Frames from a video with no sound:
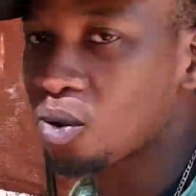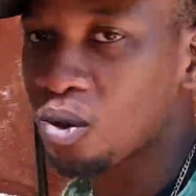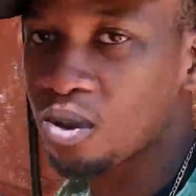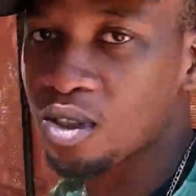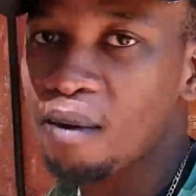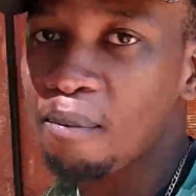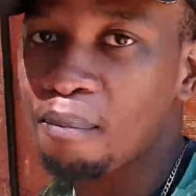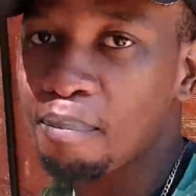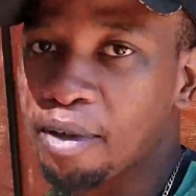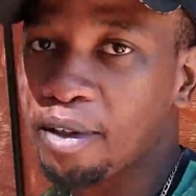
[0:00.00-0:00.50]
also
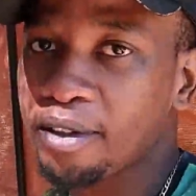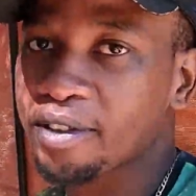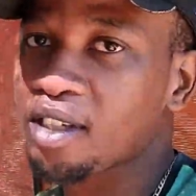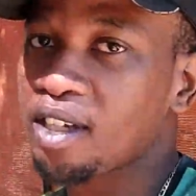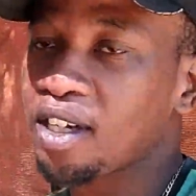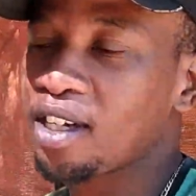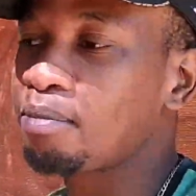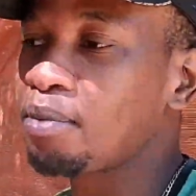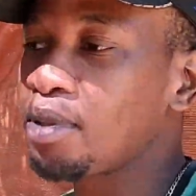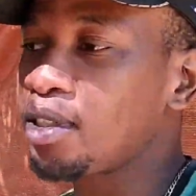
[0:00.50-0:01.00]
some bolts
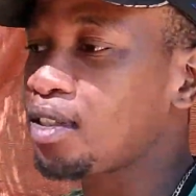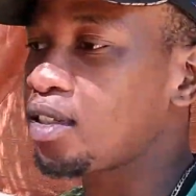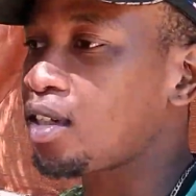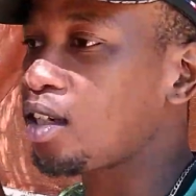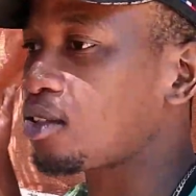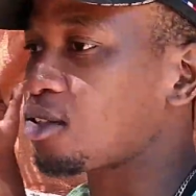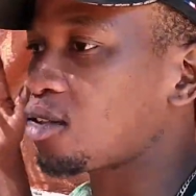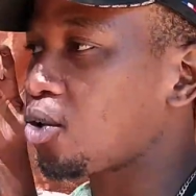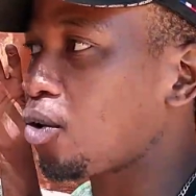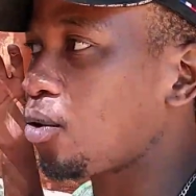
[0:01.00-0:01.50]
that I'm
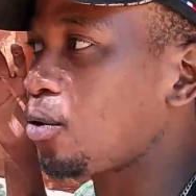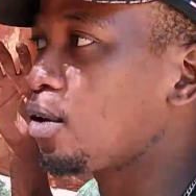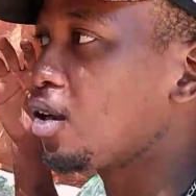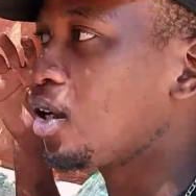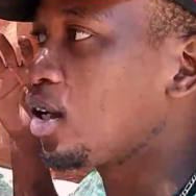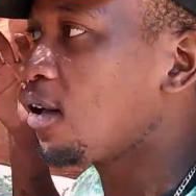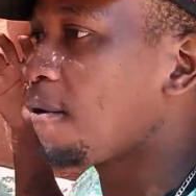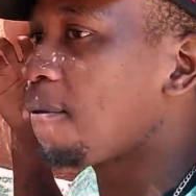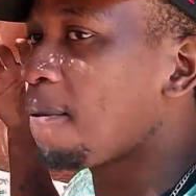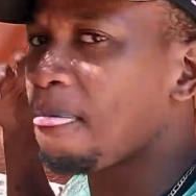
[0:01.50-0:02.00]
missing, so
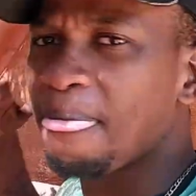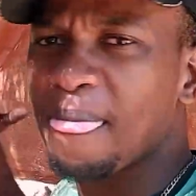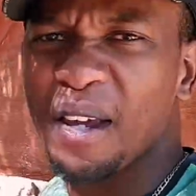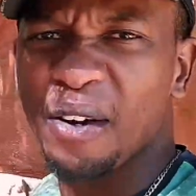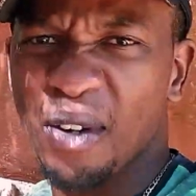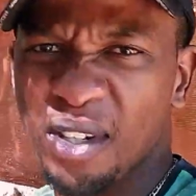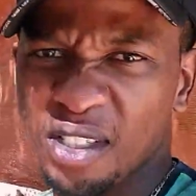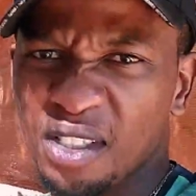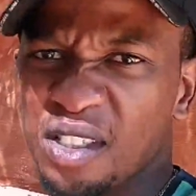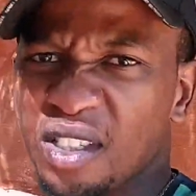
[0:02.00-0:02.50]

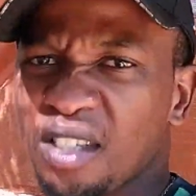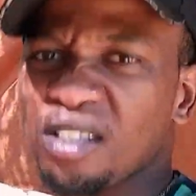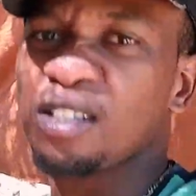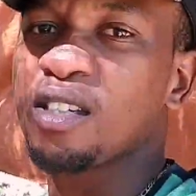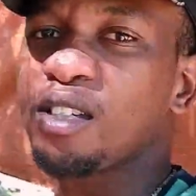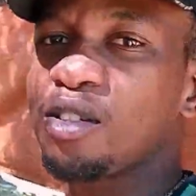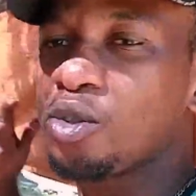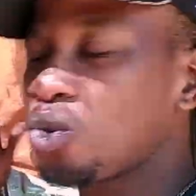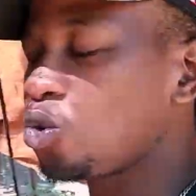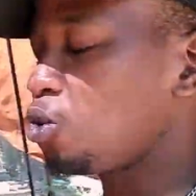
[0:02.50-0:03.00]
it was just